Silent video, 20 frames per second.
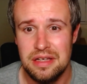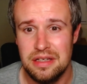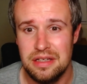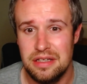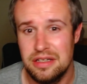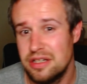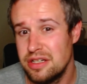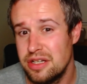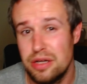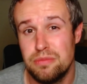
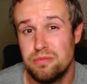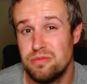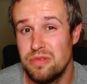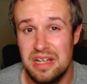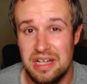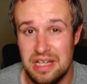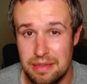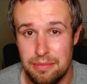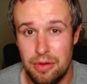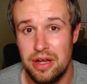and I don't
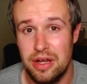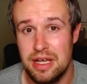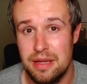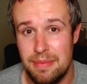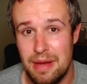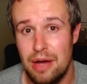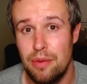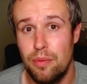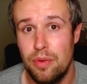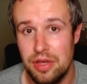really mind
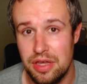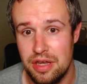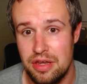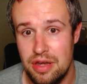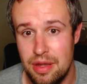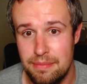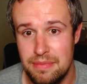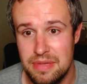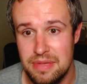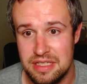about what the
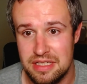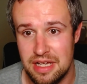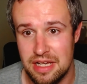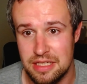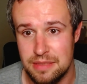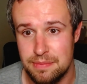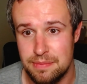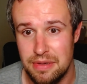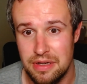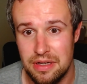number
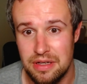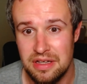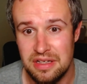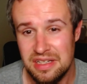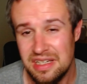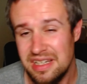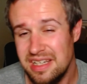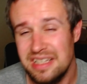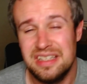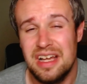says, but
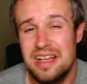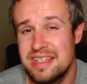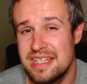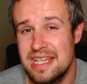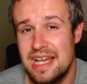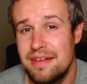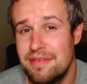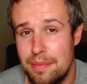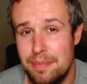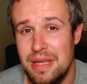it does
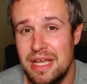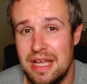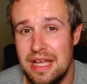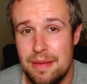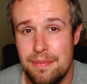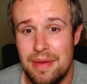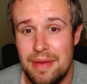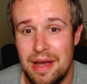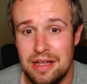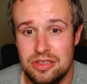have a big
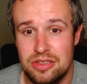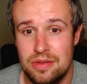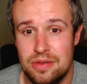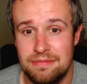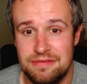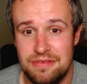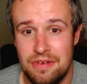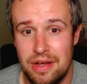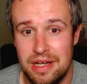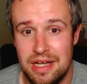impact on
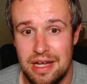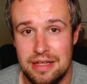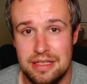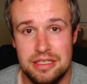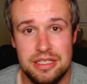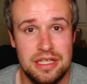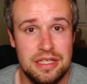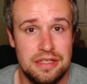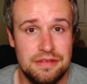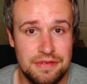
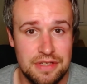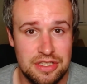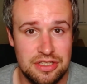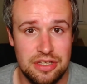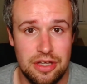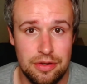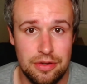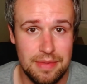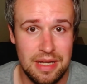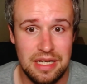finances for
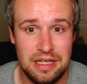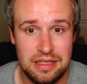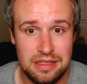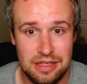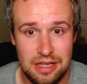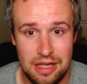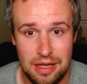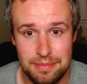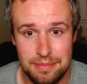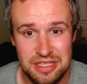so many
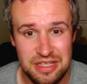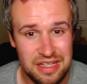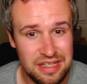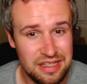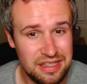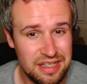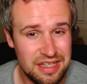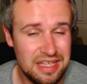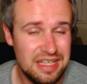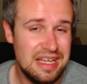clubs,
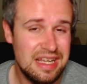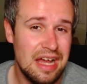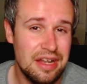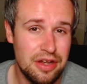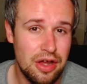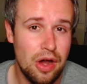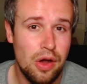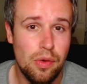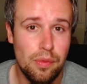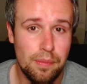and it can
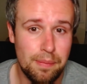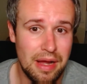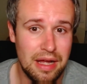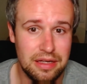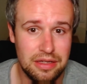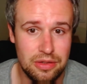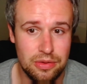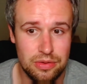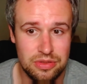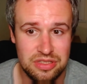hold
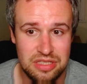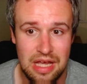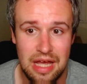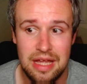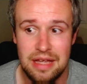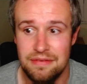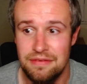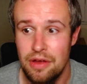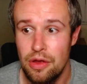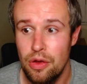back your
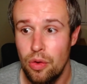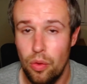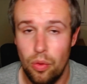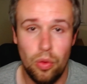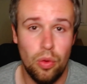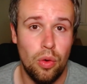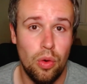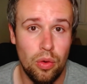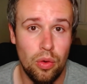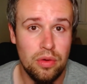save,
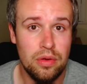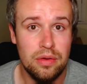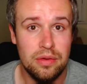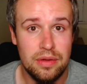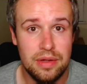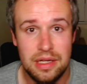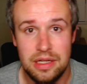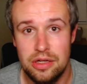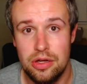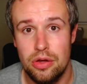or
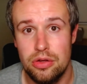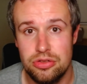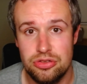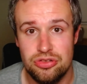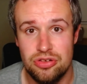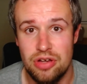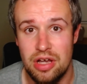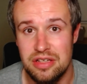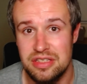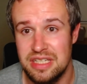in
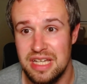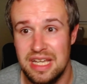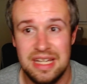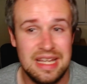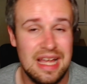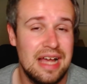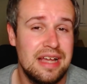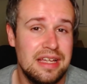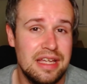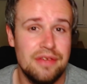contrast, it
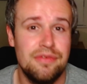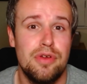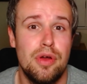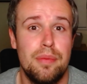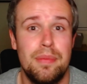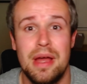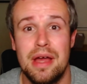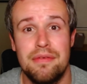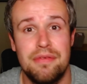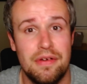can give you a
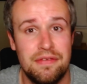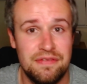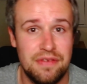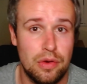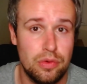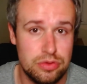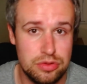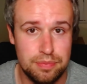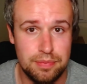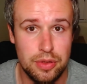bit of a
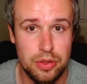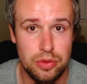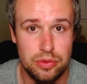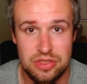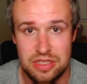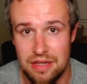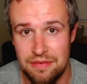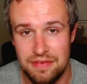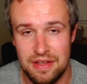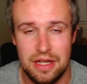false boost
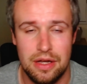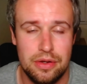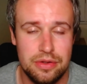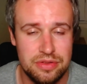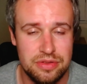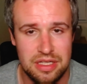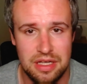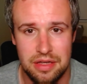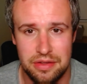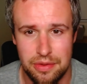if it goes
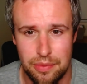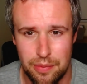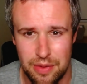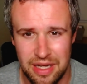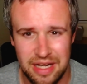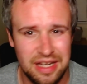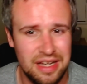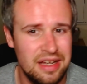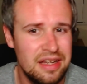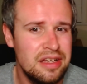the other
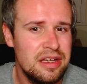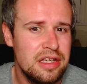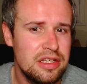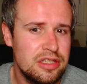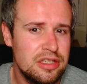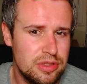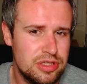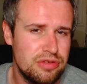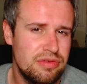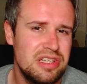way. So
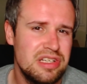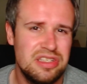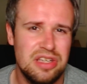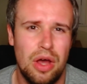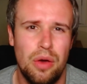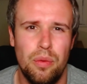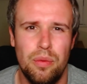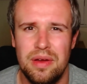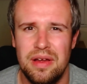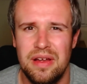as a
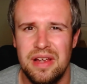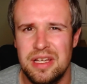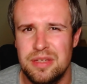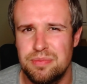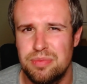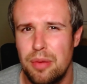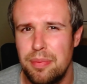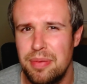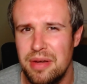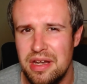result, it's
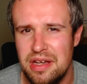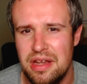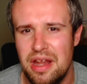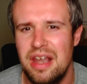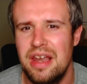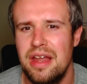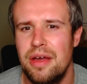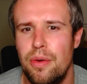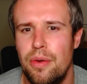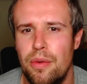probably the
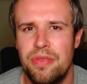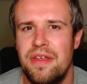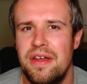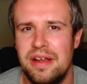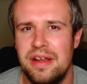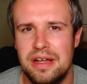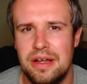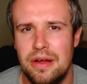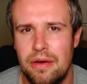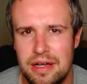little
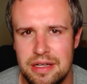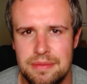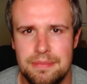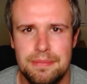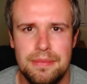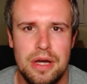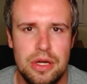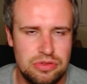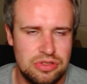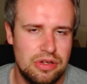thing I'd
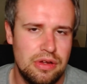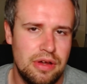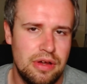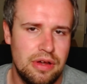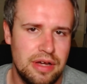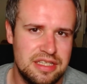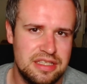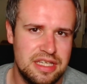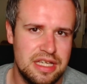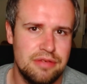most like
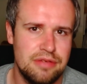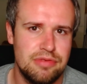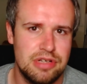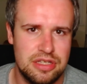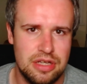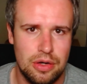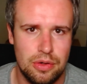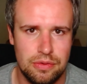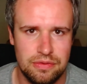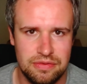to see
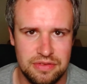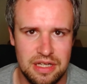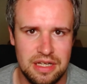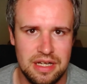resolved in